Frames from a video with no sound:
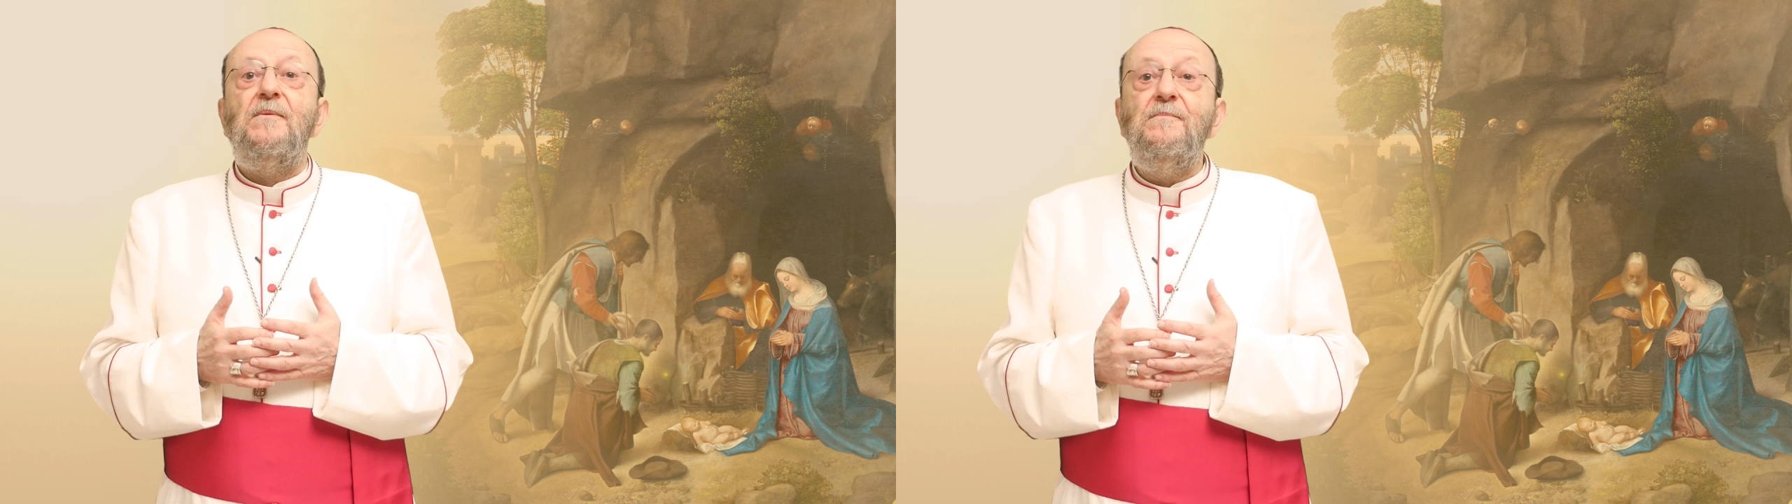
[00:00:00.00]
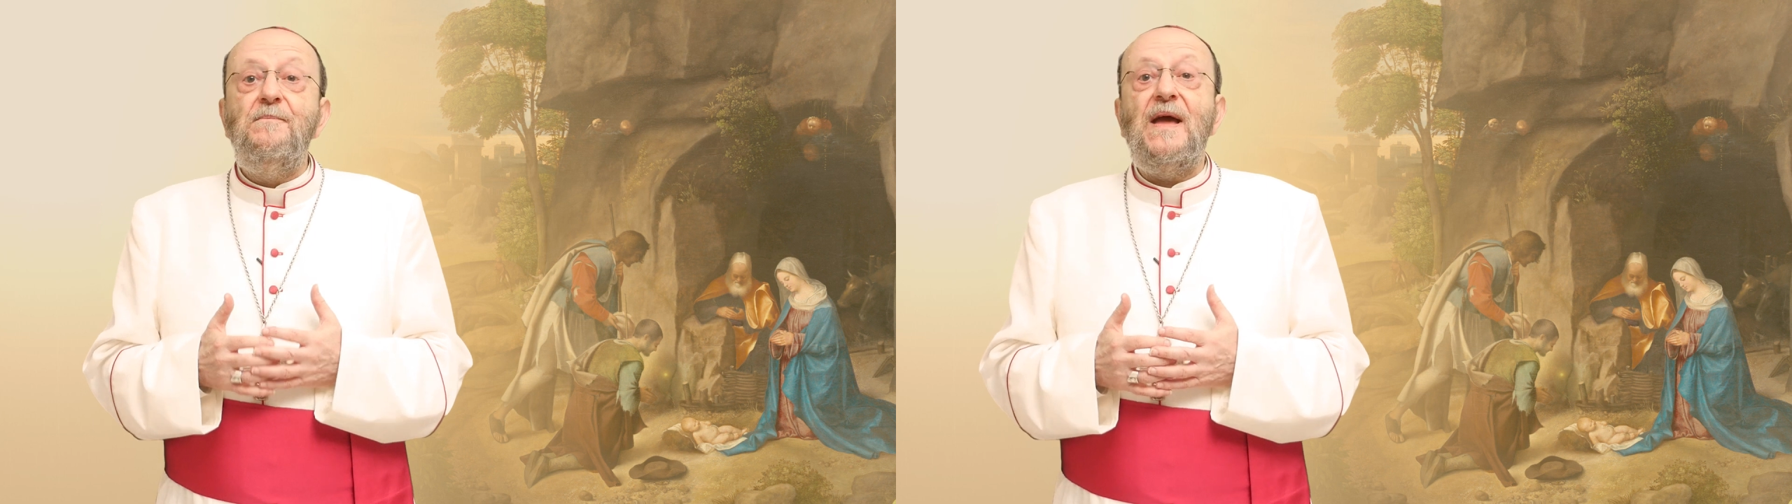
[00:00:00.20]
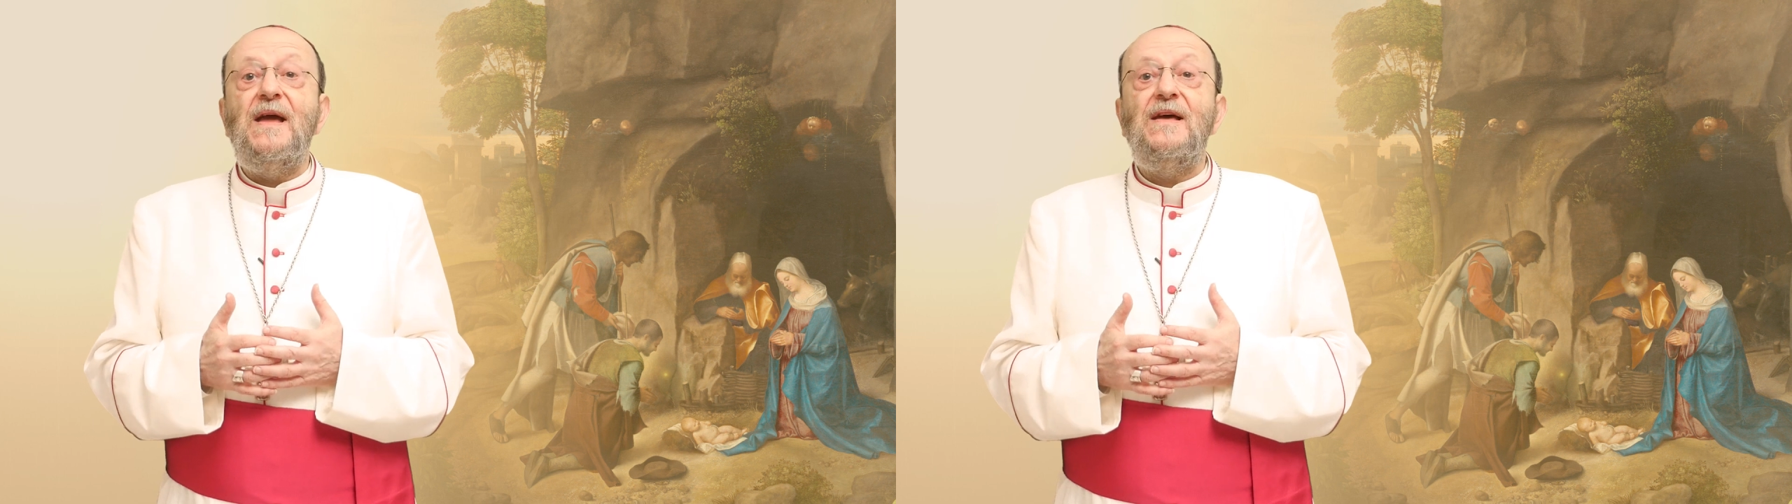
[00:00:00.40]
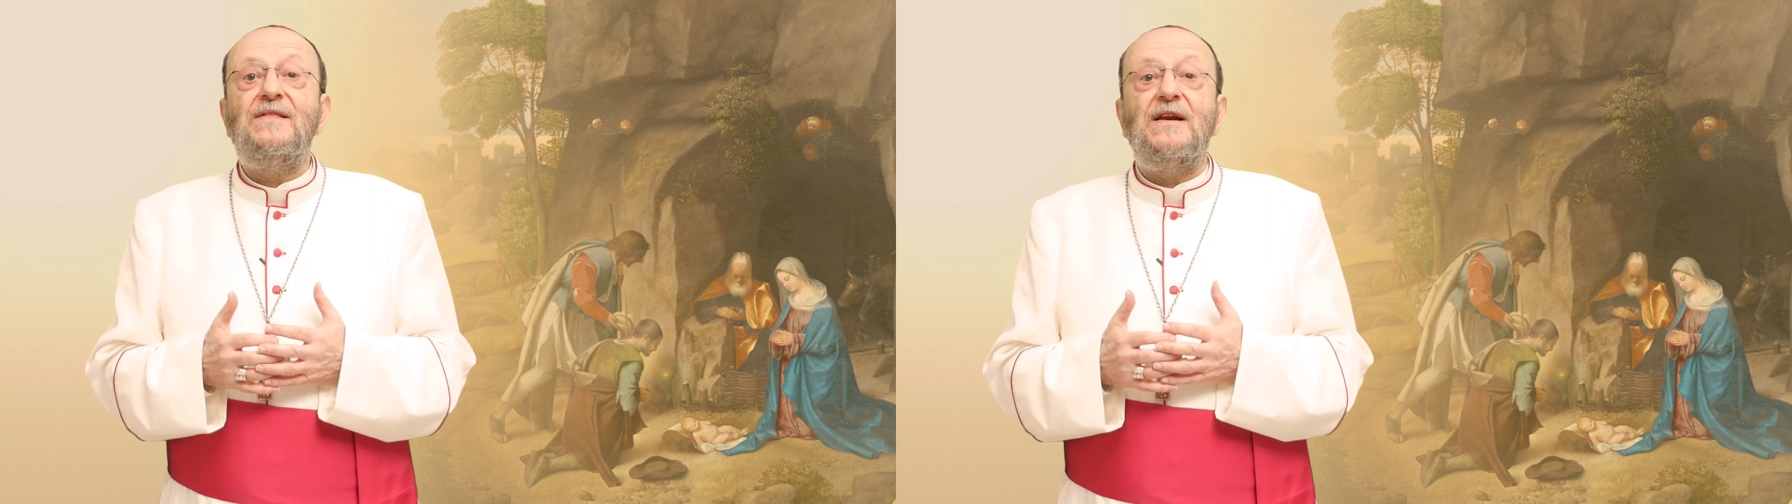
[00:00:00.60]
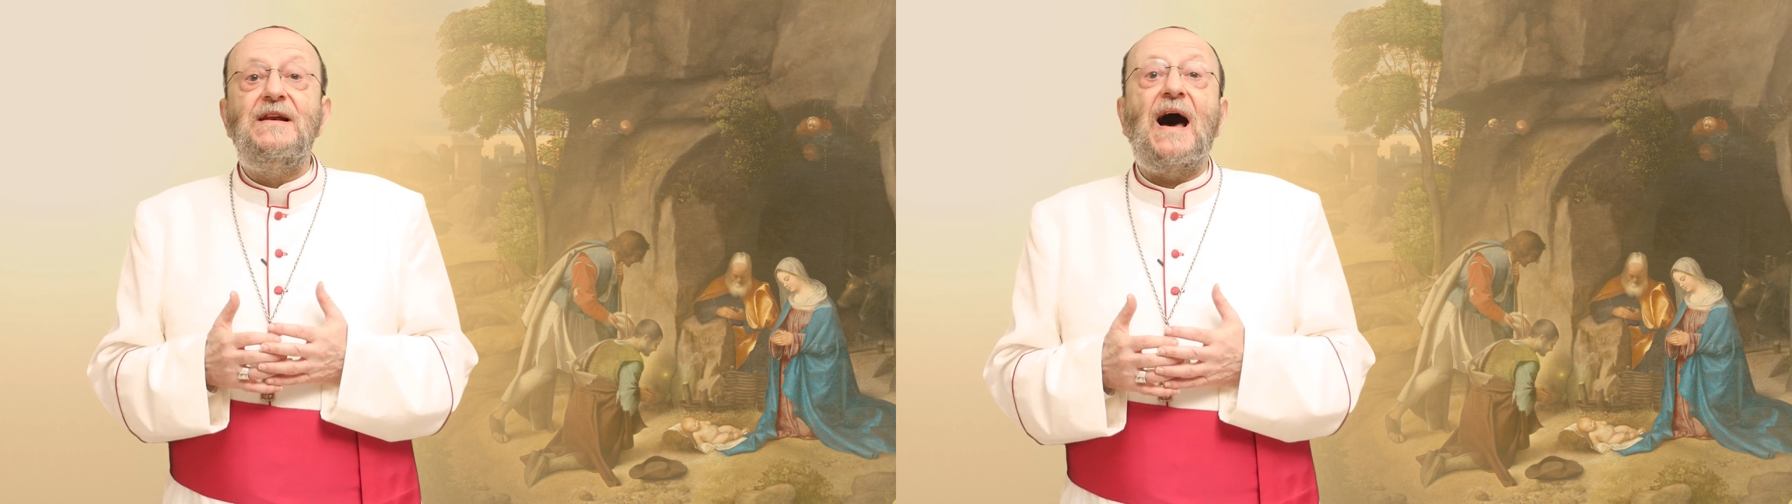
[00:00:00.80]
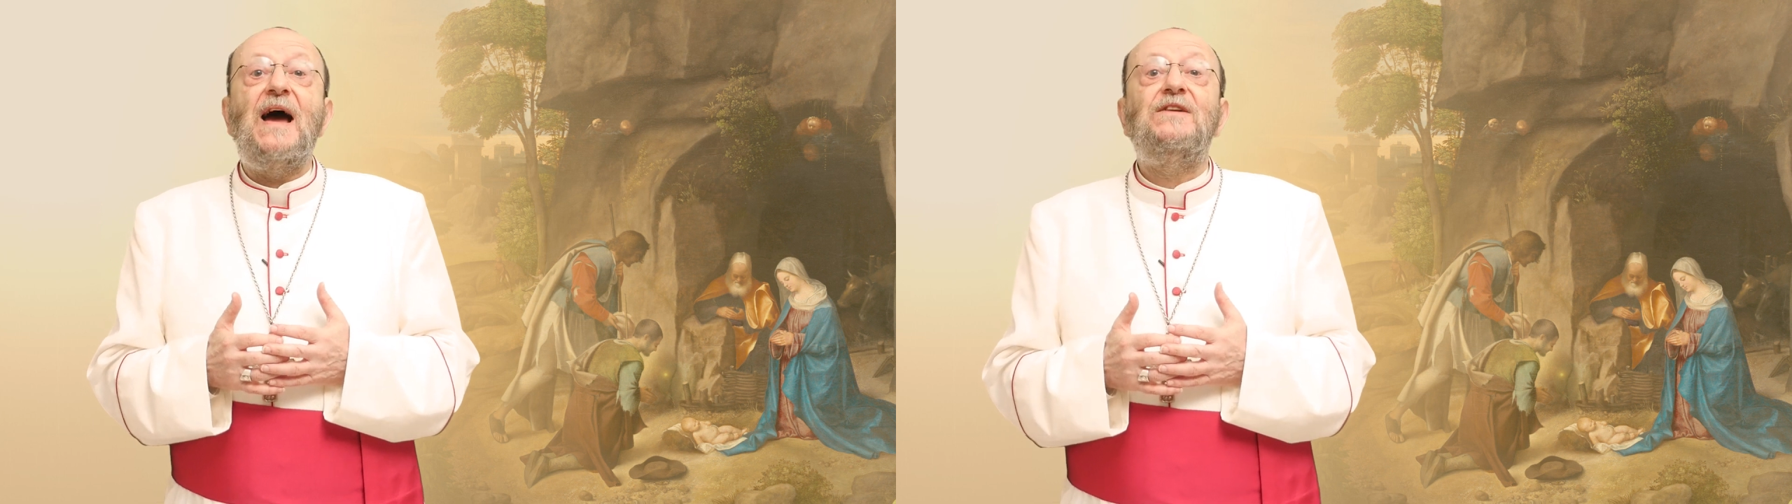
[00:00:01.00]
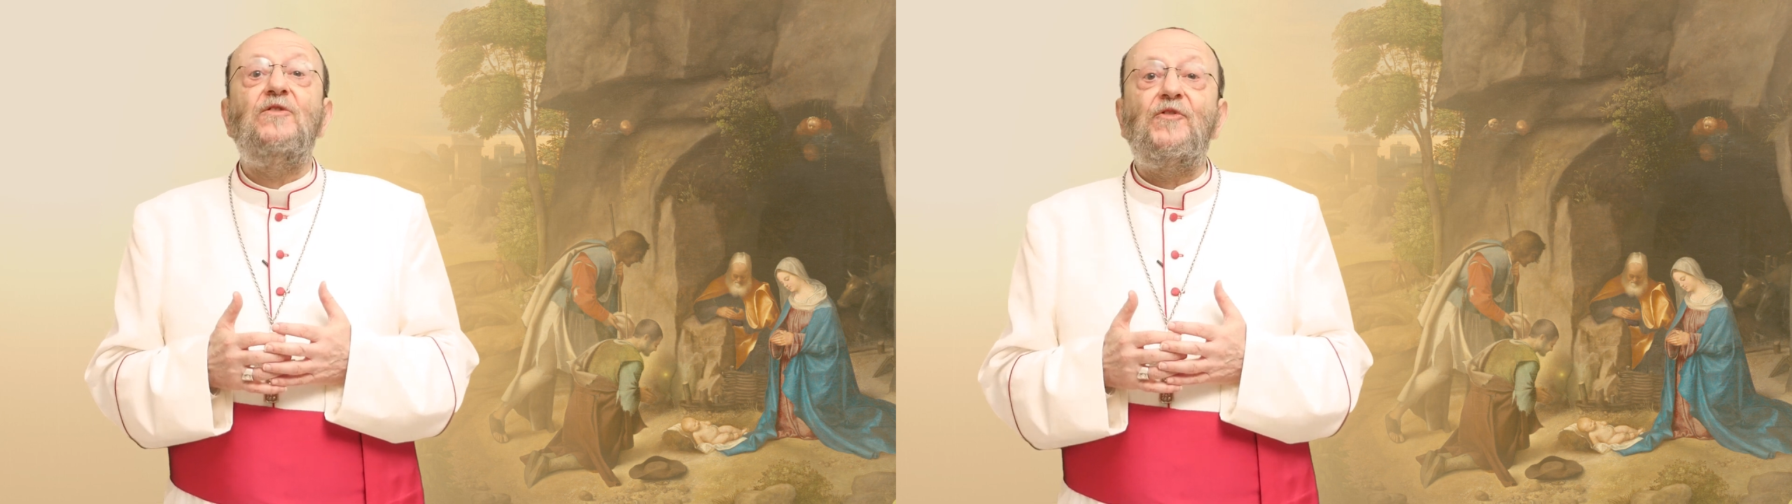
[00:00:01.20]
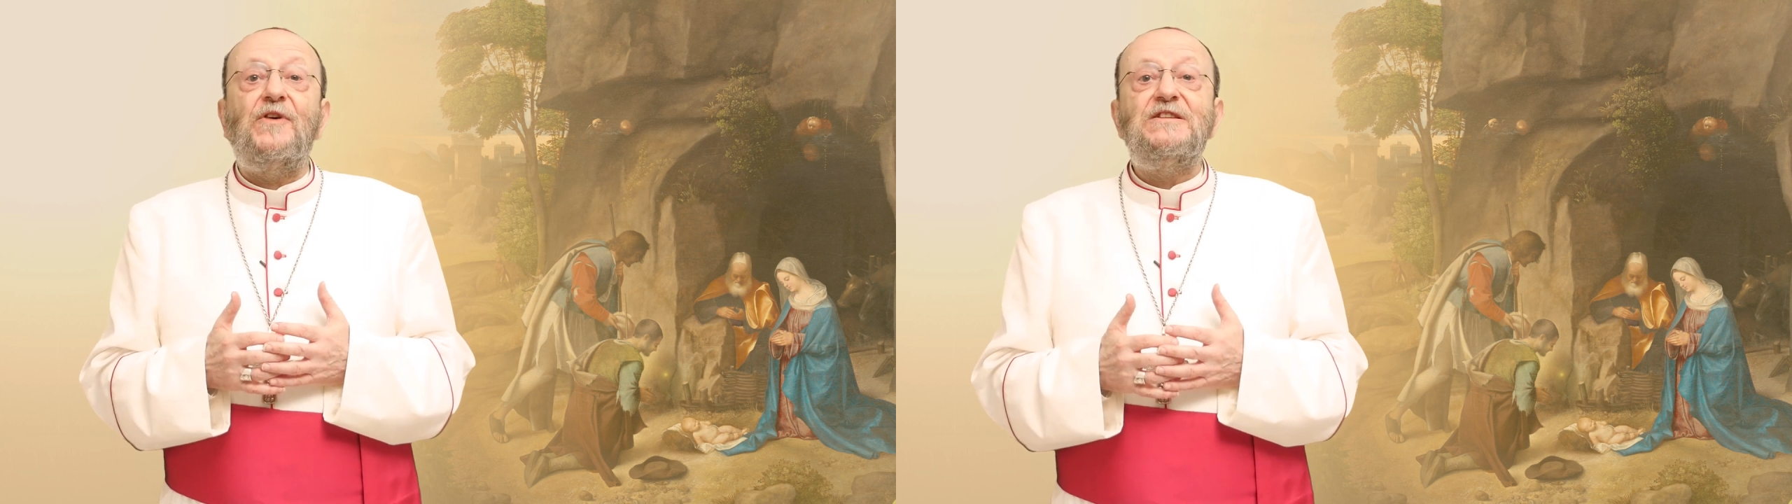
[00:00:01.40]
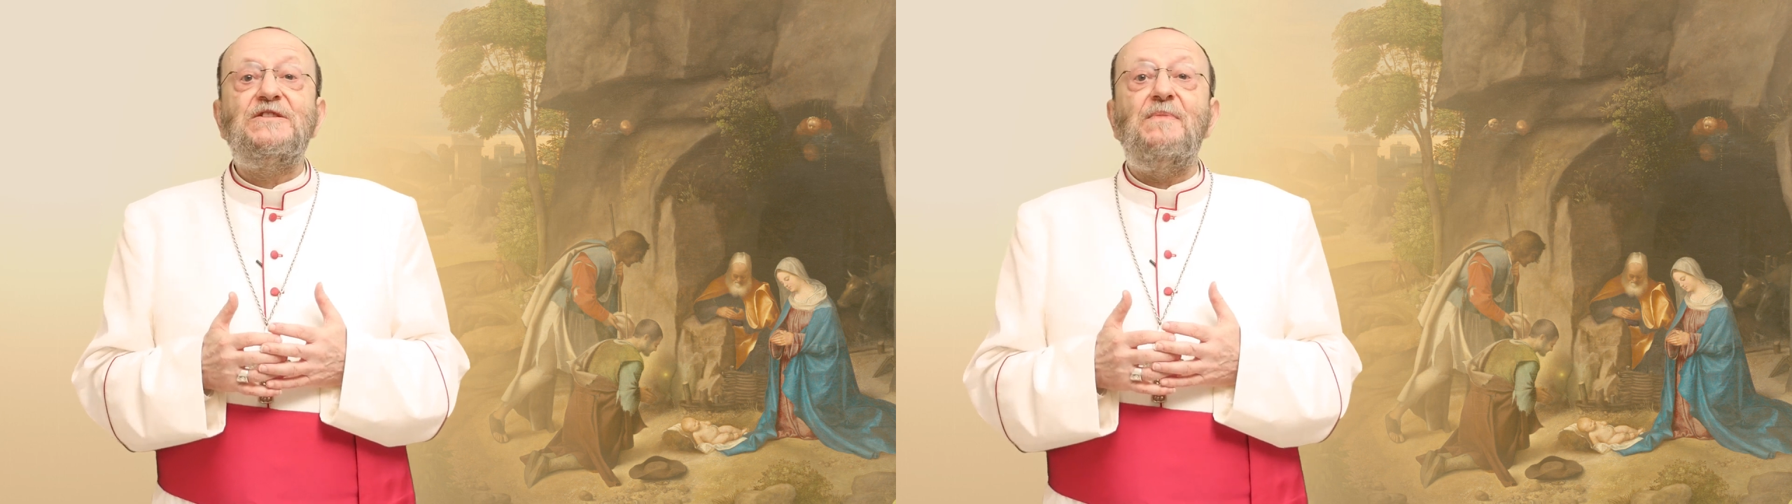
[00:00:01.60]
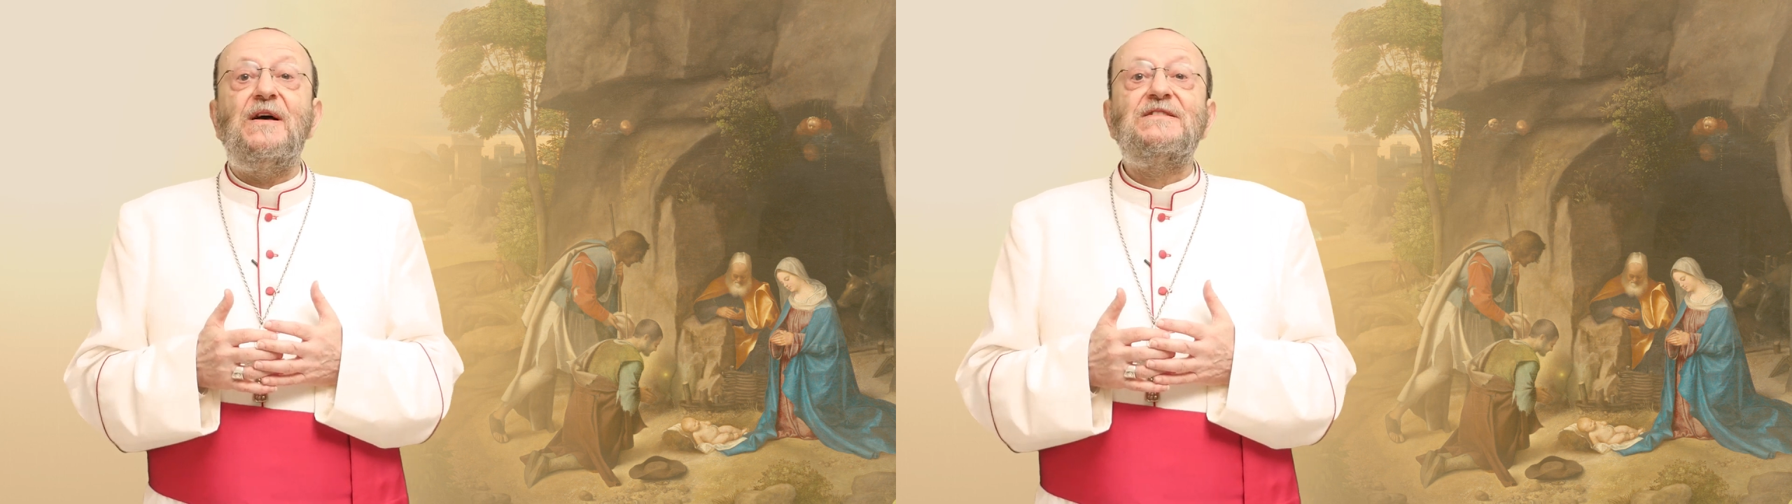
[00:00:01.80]
May the light of
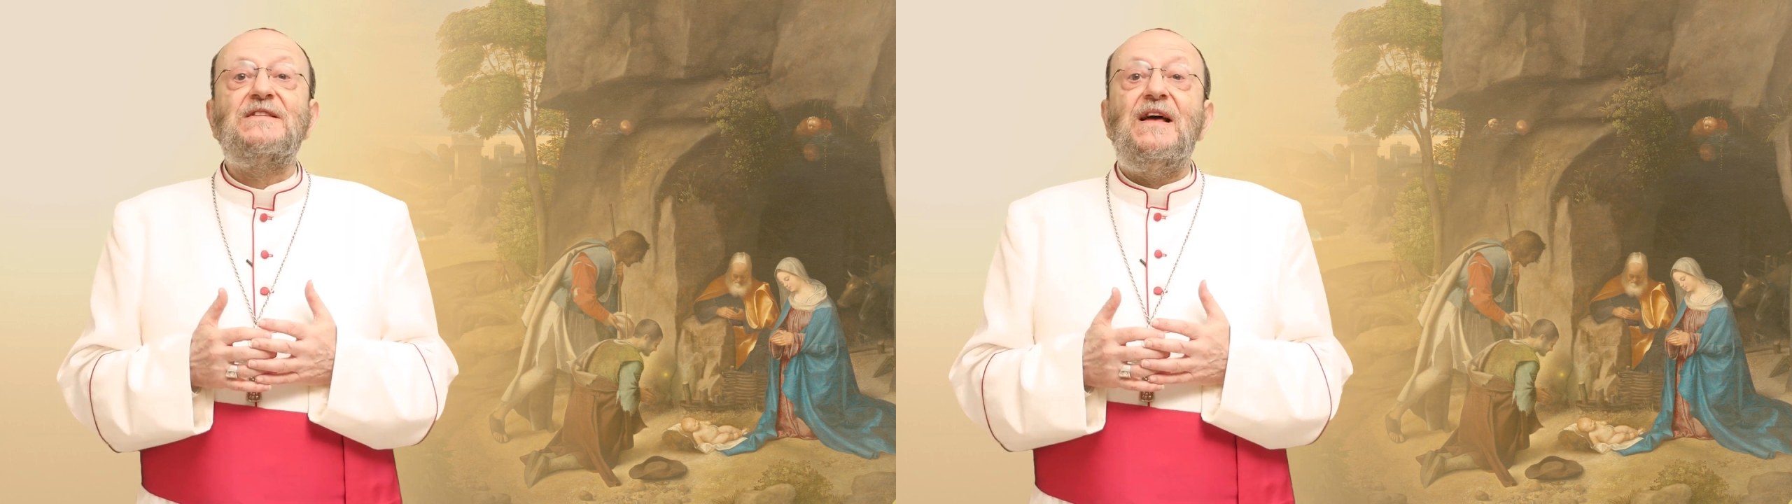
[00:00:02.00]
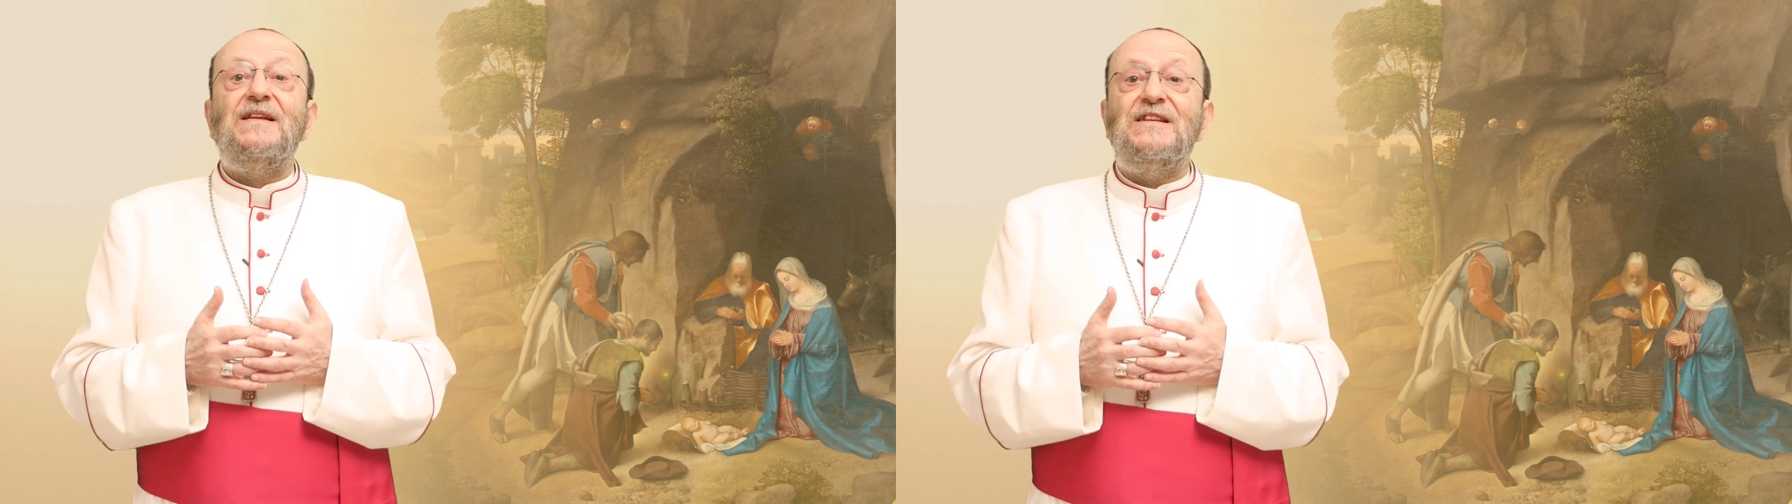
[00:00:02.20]
Christmas